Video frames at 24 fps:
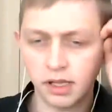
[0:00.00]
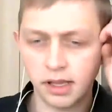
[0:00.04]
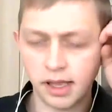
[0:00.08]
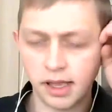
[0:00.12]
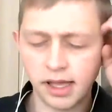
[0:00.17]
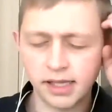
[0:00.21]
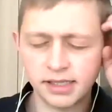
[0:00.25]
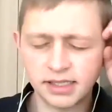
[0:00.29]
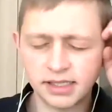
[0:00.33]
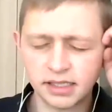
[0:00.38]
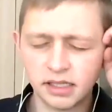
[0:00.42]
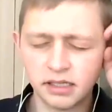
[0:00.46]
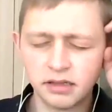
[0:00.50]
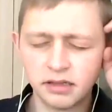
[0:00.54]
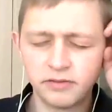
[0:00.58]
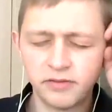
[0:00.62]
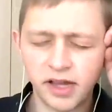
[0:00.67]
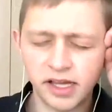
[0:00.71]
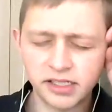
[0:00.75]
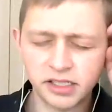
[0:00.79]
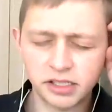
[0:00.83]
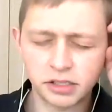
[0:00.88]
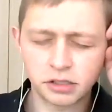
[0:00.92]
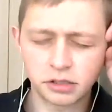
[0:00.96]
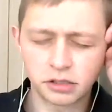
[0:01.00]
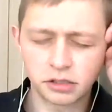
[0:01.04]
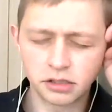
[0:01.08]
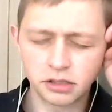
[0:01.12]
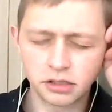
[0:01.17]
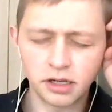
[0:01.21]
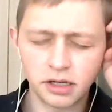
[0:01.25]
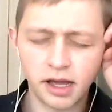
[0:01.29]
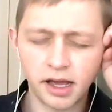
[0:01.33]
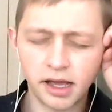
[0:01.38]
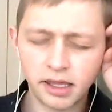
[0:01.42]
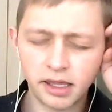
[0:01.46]
as an investor,
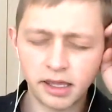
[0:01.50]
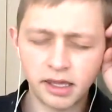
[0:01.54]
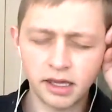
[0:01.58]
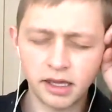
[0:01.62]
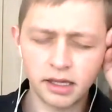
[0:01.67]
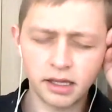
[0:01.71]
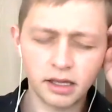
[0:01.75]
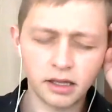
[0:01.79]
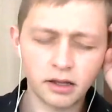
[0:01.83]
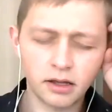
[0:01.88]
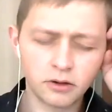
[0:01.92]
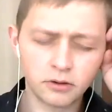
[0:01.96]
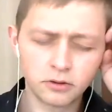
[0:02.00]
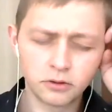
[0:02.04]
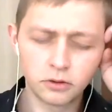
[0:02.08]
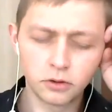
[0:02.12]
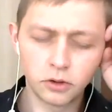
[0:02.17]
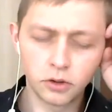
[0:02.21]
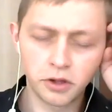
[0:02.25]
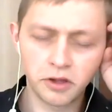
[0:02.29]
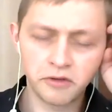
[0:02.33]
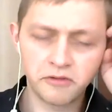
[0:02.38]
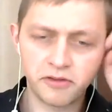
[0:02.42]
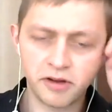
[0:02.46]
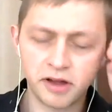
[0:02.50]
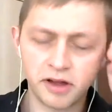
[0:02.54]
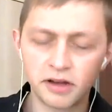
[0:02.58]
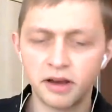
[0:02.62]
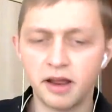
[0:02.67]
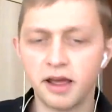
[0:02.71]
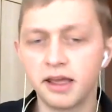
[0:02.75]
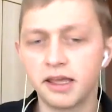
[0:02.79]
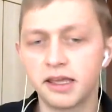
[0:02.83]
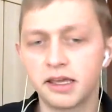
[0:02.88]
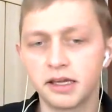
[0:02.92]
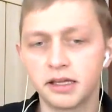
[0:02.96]
I can on Neufund, I
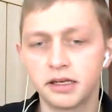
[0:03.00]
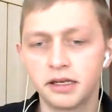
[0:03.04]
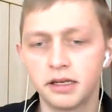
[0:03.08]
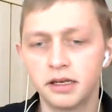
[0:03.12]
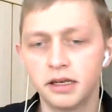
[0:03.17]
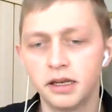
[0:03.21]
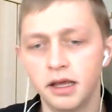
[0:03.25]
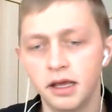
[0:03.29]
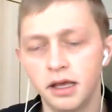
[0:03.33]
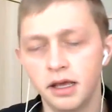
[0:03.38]
can